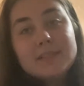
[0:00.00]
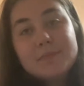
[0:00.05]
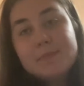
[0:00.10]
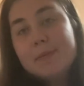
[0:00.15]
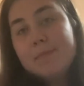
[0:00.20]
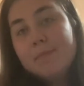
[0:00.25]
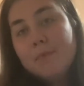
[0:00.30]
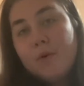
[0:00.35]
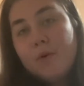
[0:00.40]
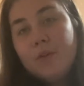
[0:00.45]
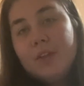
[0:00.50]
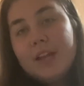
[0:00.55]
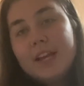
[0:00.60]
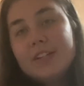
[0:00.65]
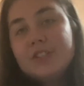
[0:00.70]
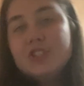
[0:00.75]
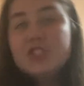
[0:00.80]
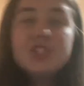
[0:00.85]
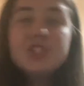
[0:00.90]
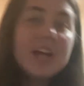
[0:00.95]
been more
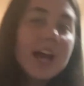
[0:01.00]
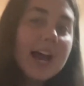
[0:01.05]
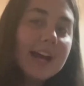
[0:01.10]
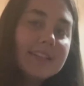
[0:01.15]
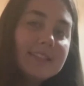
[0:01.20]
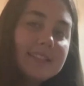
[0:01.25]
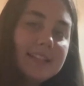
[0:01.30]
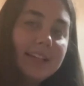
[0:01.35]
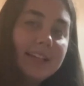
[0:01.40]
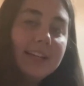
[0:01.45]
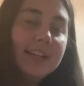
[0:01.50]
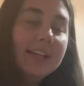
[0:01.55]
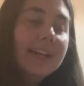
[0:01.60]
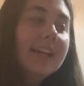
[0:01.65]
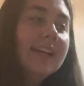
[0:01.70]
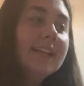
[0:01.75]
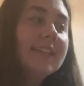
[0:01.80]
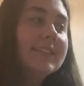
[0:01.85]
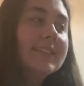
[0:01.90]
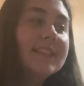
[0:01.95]
like chatty
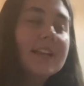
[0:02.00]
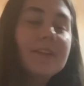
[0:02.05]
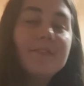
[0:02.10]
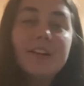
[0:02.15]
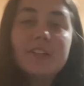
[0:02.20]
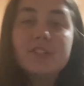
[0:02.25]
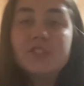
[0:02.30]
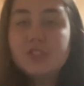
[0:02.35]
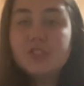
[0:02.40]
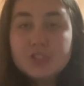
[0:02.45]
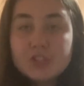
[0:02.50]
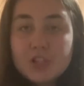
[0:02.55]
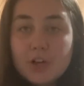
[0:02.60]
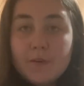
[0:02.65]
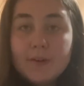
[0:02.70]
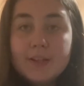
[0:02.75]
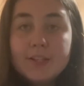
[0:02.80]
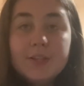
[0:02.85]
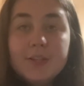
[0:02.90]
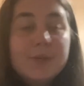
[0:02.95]
instead of actually
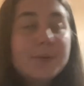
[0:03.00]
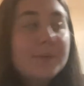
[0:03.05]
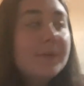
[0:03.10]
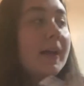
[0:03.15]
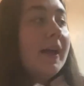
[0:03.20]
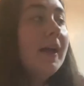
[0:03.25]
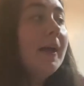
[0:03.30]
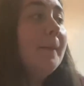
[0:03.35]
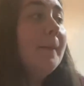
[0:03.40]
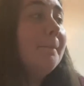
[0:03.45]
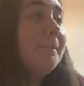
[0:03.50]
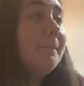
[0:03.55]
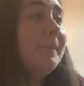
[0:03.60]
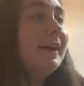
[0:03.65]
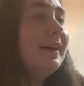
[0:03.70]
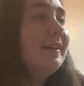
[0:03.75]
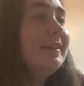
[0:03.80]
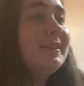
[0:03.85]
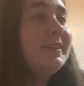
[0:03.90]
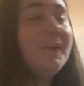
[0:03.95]
showing you,
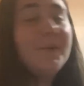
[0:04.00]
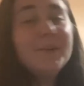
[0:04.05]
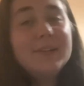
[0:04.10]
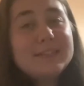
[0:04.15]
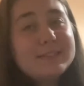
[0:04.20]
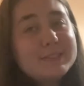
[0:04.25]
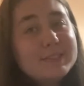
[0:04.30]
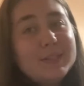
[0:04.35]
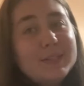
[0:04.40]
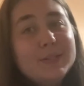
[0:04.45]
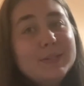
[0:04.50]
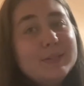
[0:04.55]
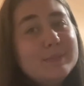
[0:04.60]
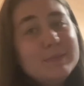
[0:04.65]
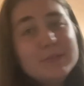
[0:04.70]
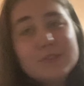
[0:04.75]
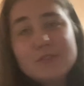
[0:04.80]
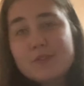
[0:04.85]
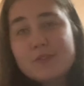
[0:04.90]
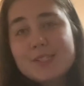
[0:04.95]
but honestly, the
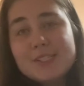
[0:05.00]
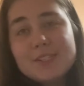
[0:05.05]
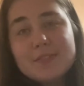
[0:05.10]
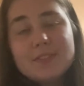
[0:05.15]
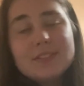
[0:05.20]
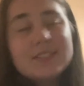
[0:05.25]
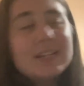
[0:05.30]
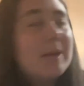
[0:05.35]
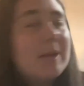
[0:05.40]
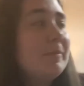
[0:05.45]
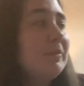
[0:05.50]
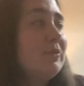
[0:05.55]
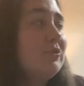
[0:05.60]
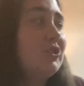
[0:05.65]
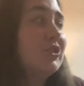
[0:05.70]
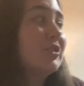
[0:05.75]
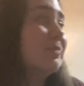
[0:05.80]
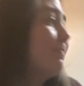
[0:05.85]
majority of the time it was just